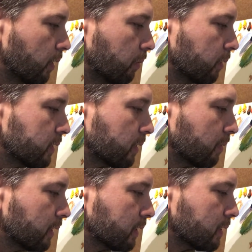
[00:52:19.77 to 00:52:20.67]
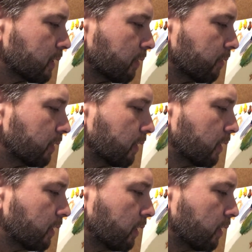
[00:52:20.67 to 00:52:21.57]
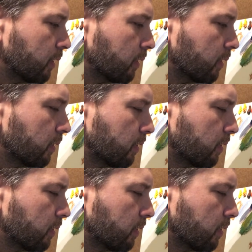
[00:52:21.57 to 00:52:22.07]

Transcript: put some of that stuff in there.